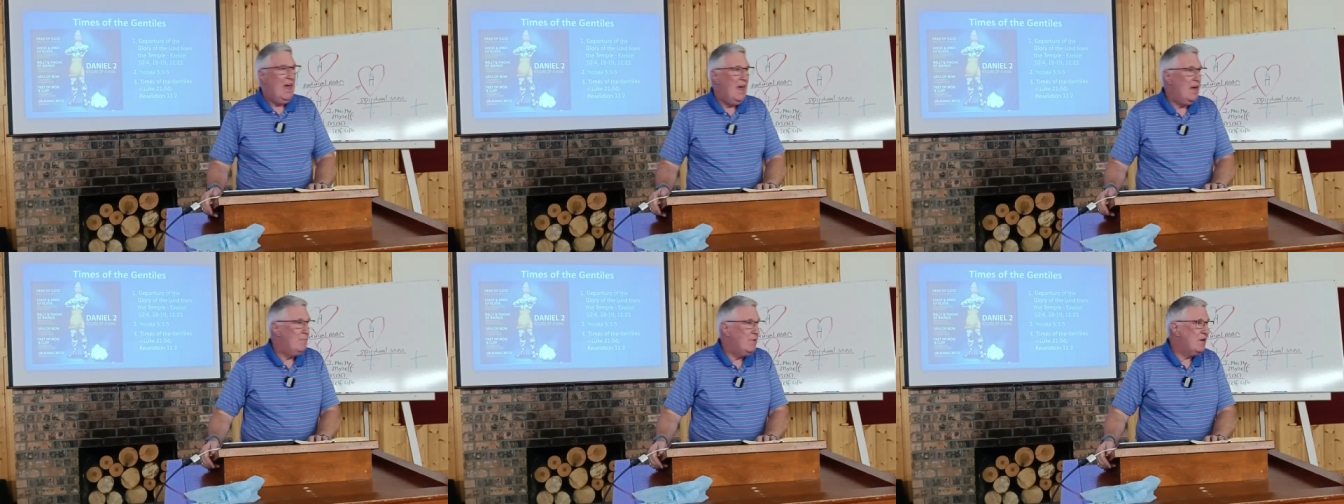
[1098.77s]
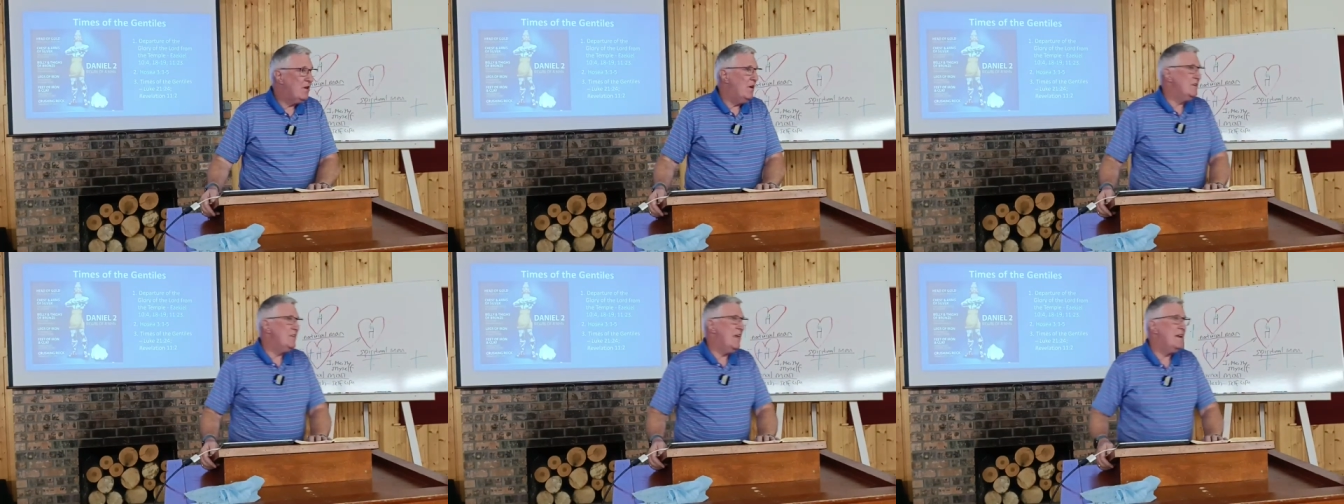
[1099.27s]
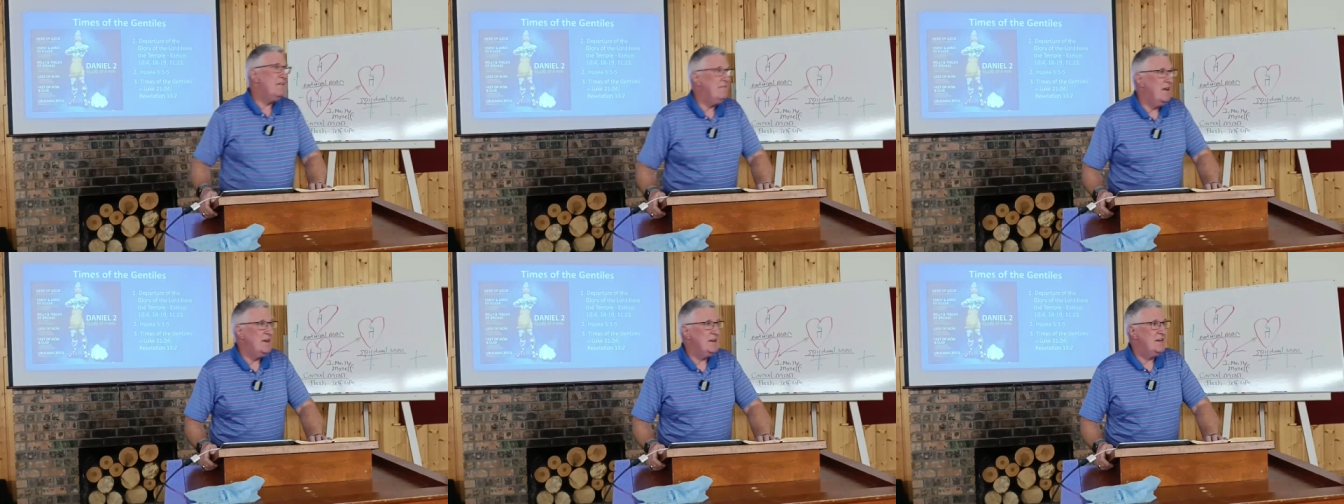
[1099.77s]
uh, because that
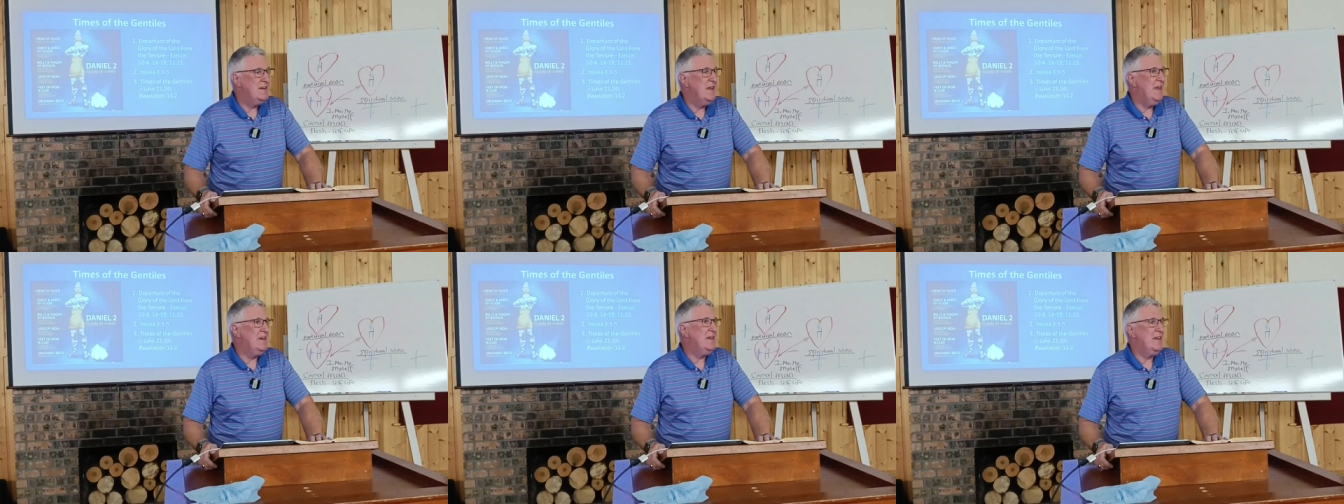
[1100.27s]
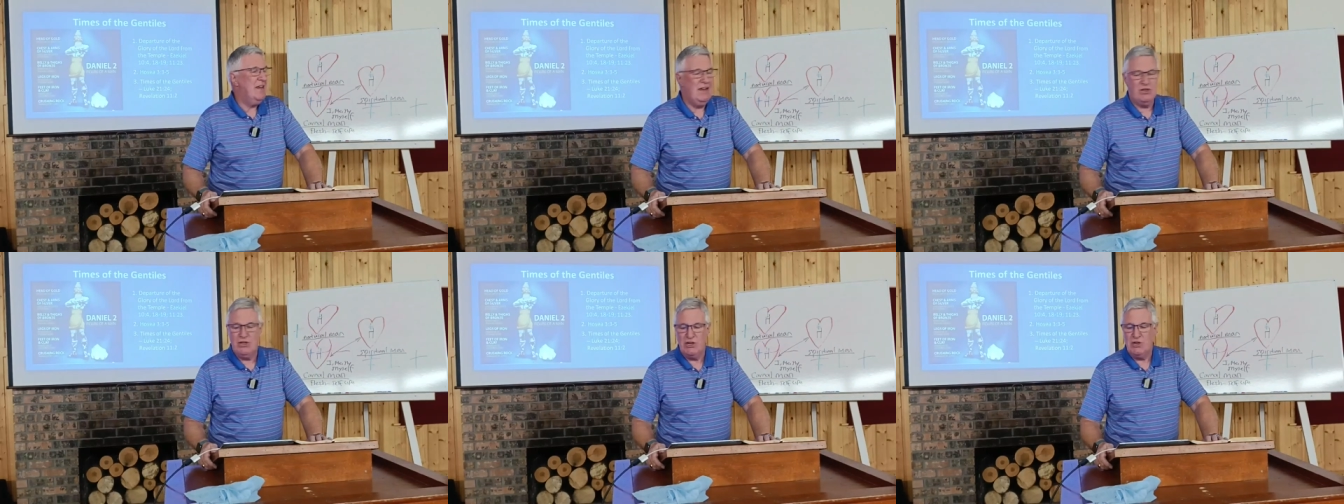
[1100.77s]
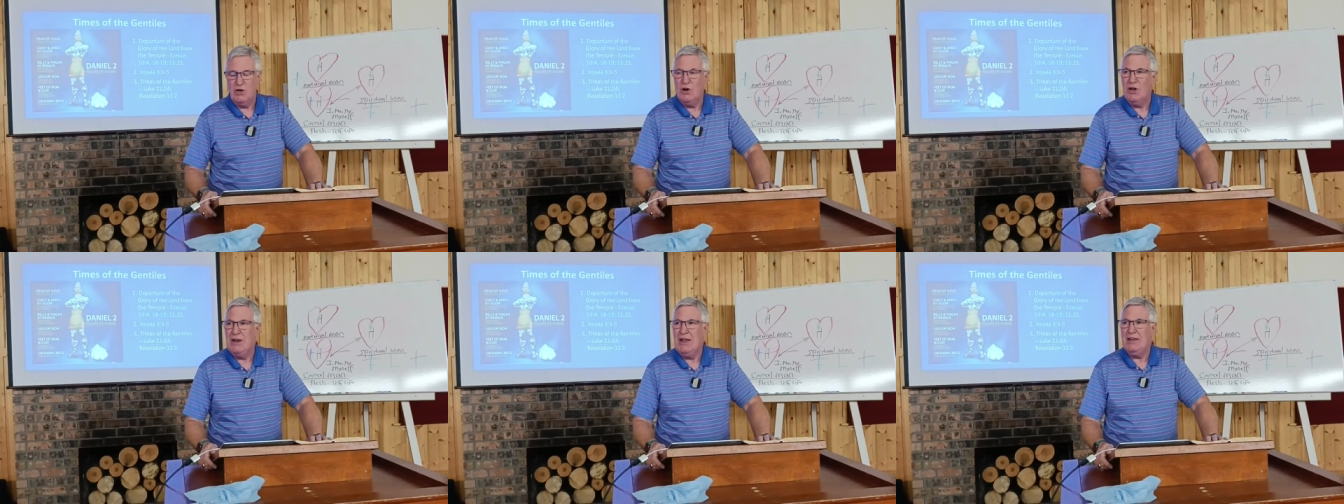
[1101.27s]
event indicates that
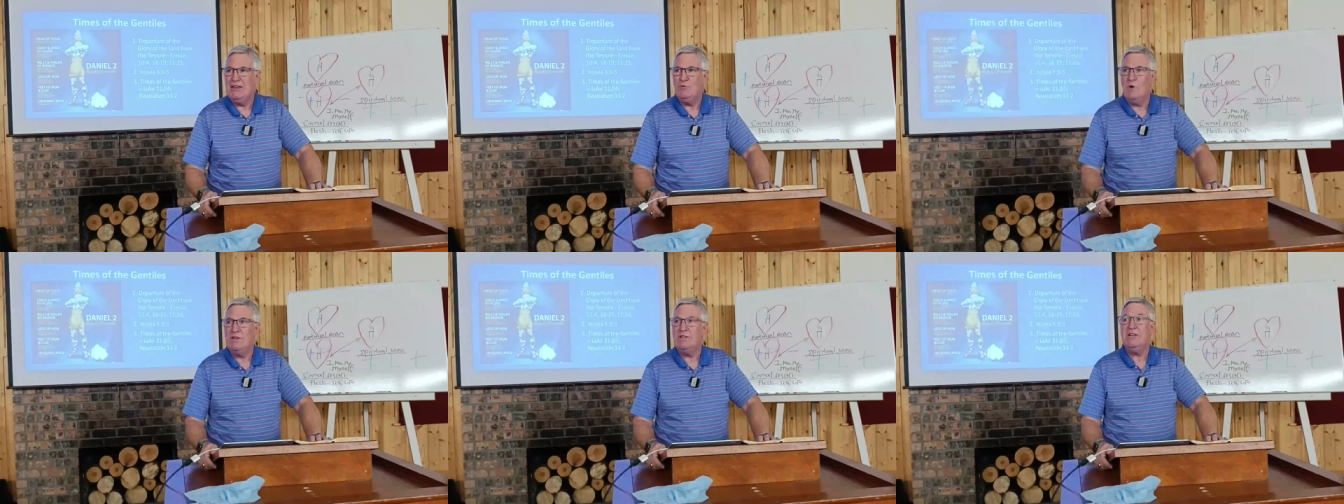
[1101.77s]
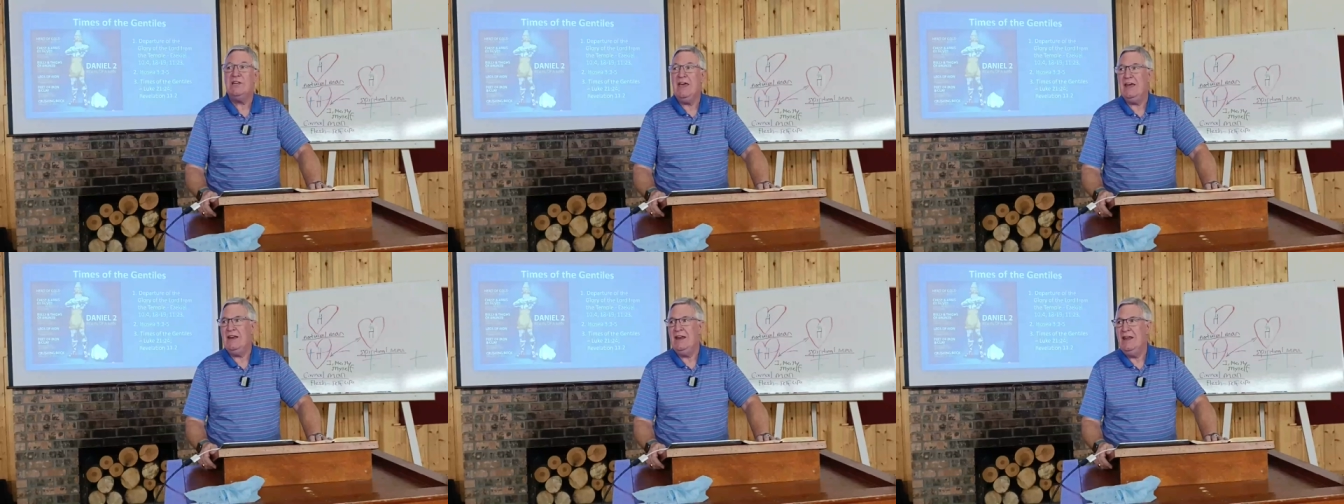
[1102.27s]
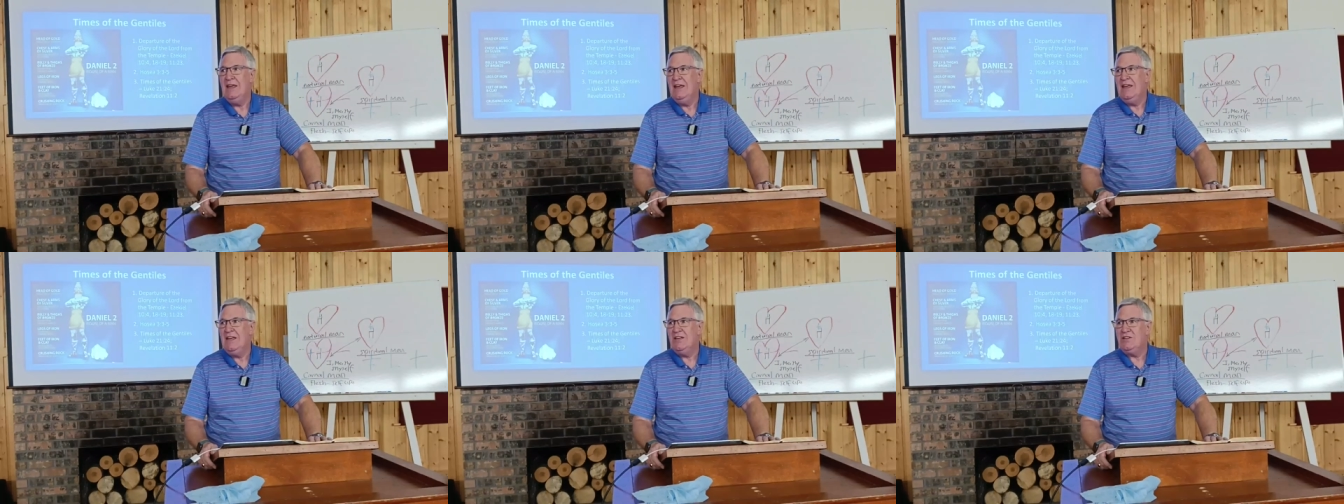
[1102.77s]
God is once again
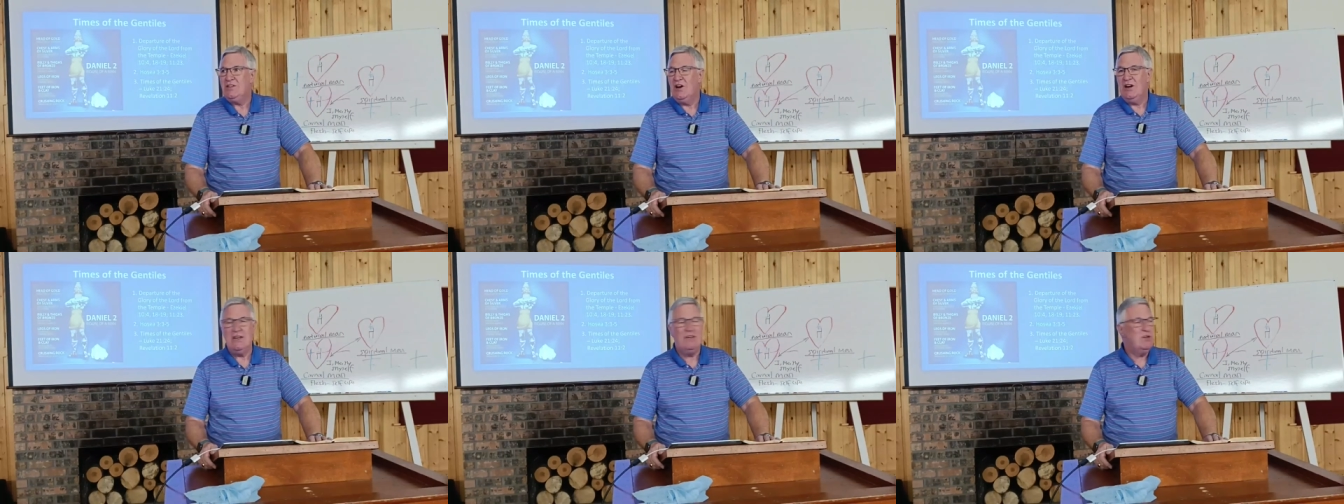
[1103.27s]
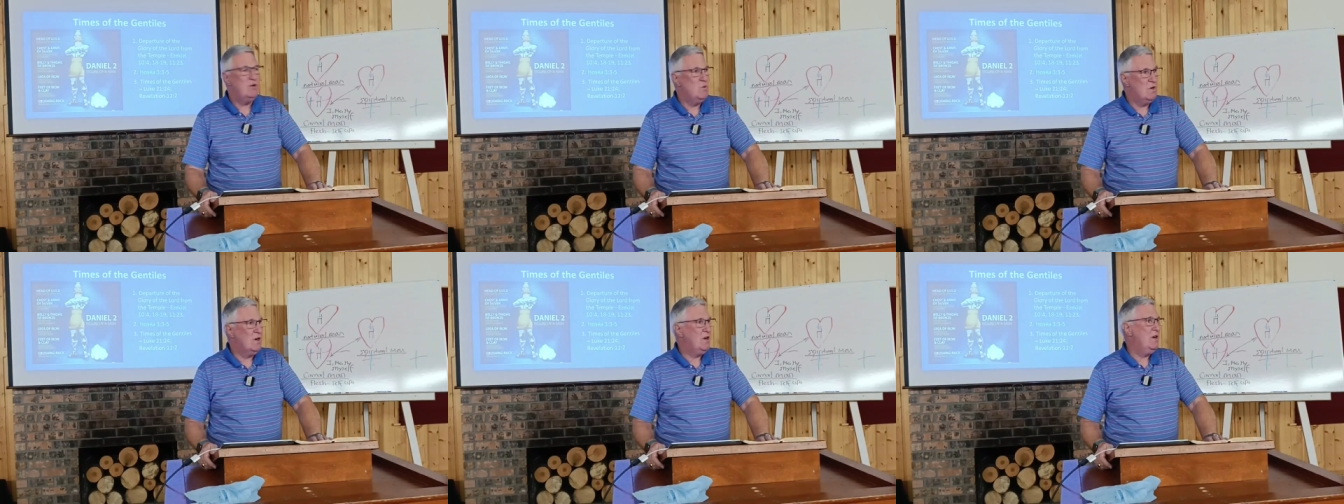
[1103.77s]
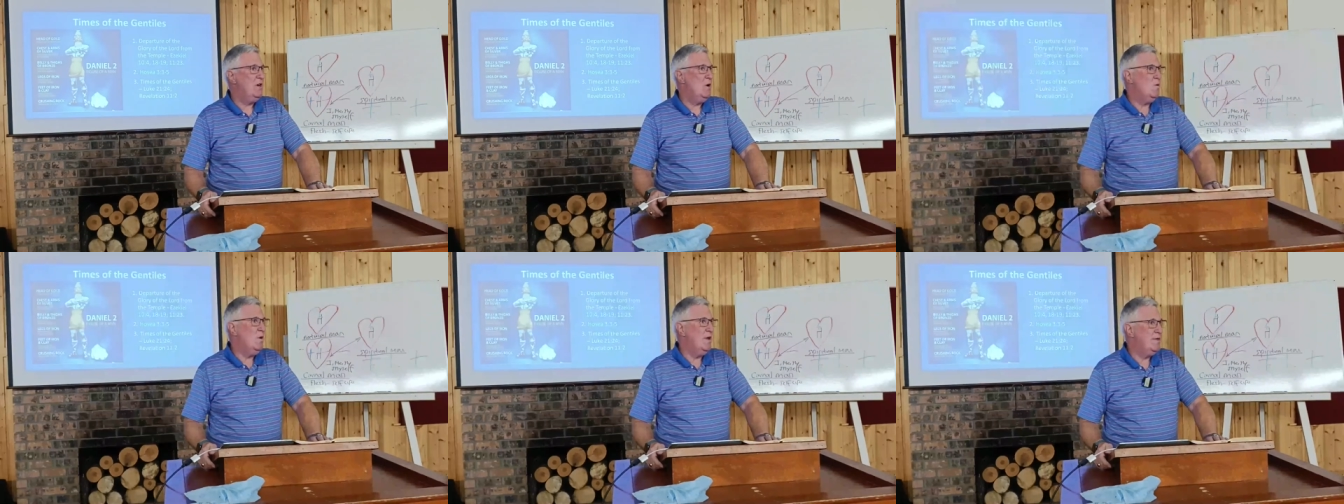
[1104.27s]
starting to work
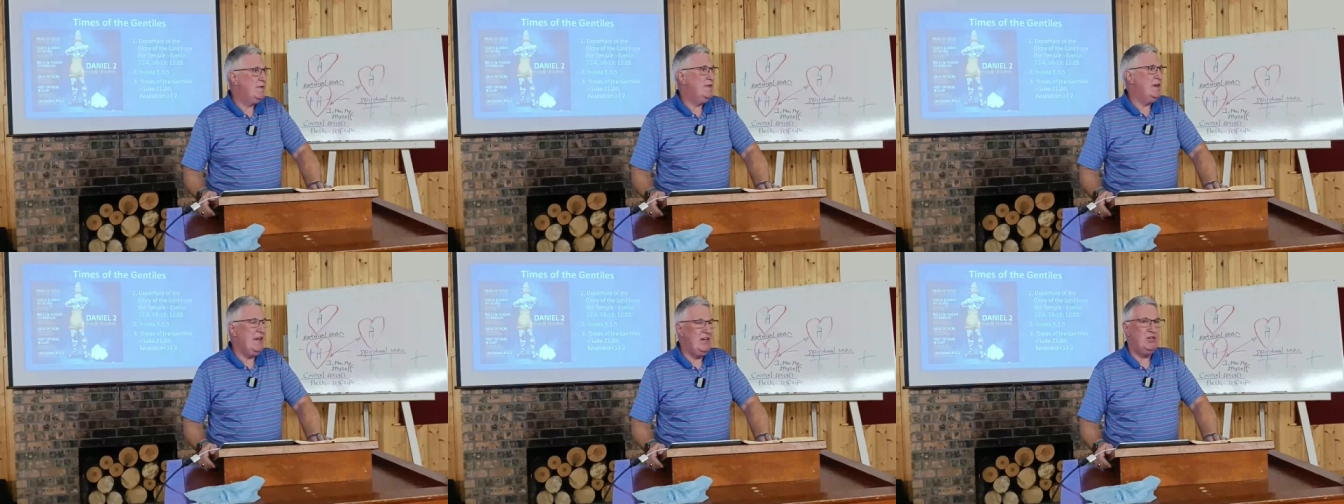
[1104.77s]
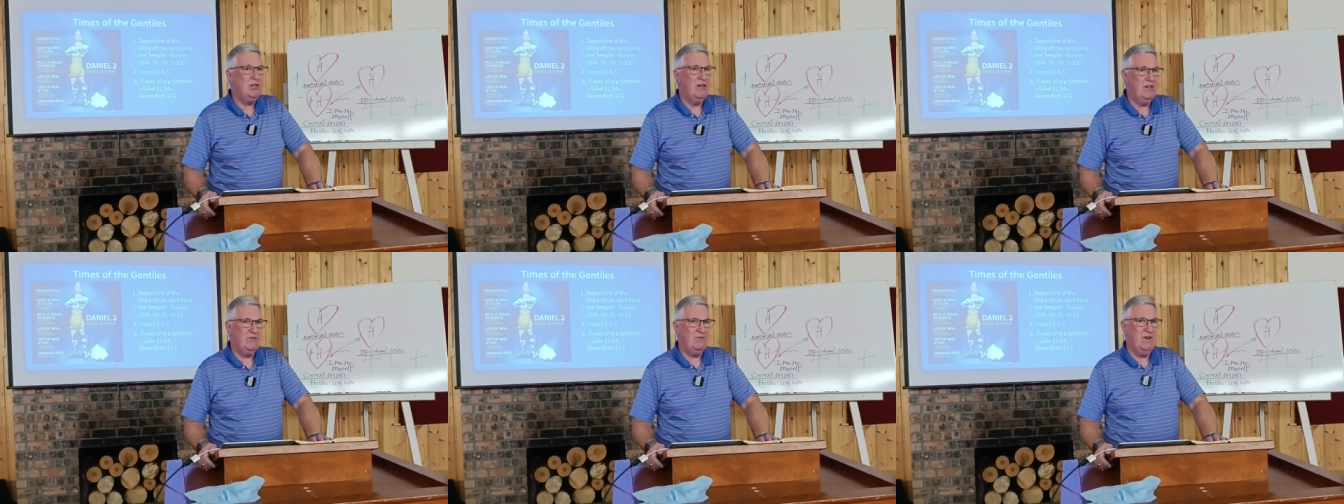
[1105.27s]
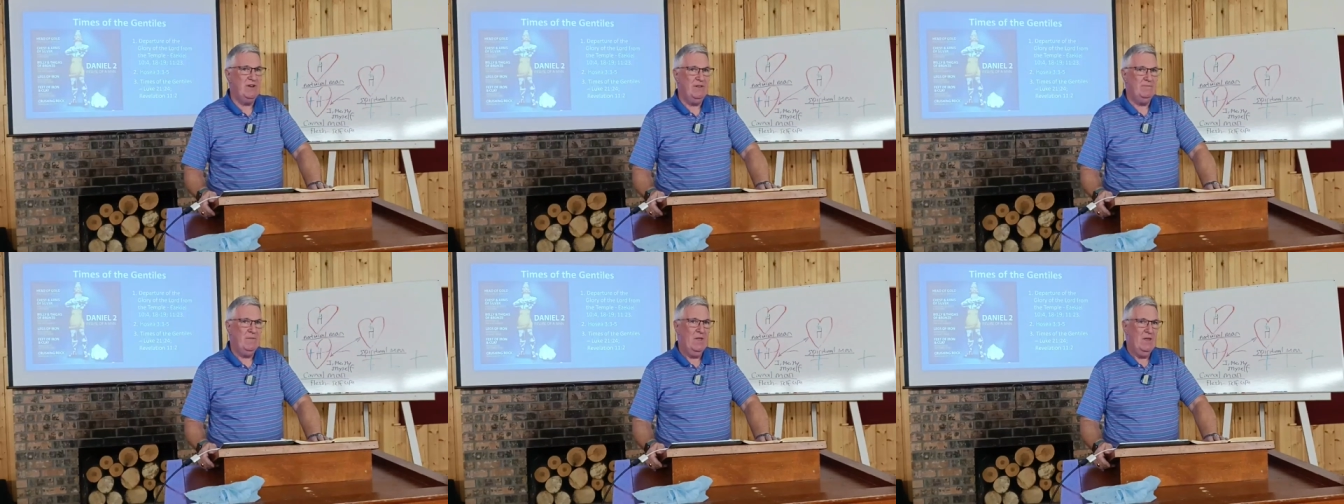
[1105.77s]
with the nation
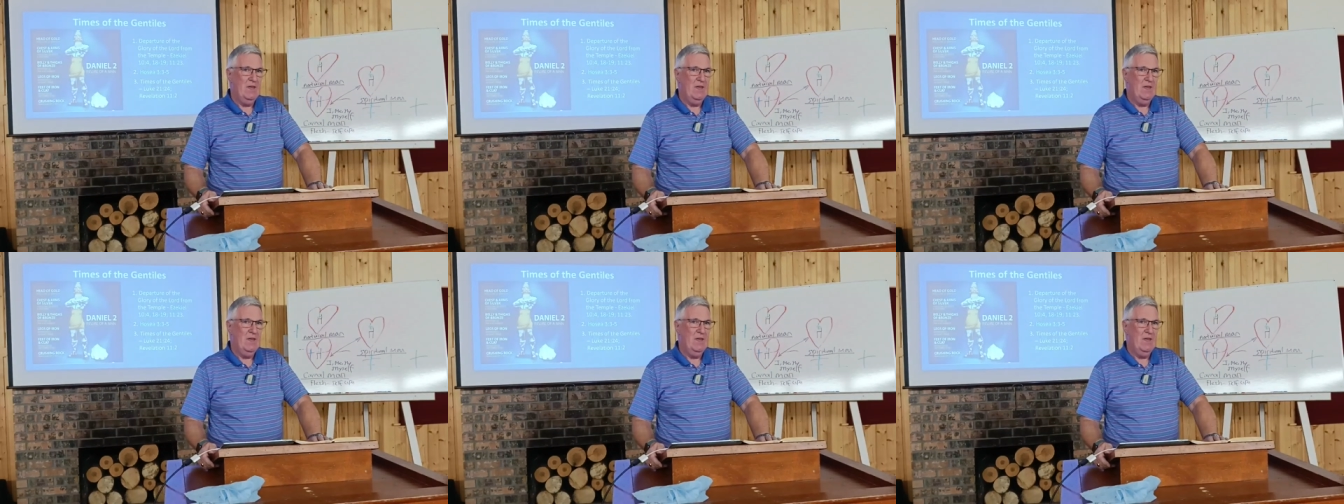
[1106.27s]
Israel.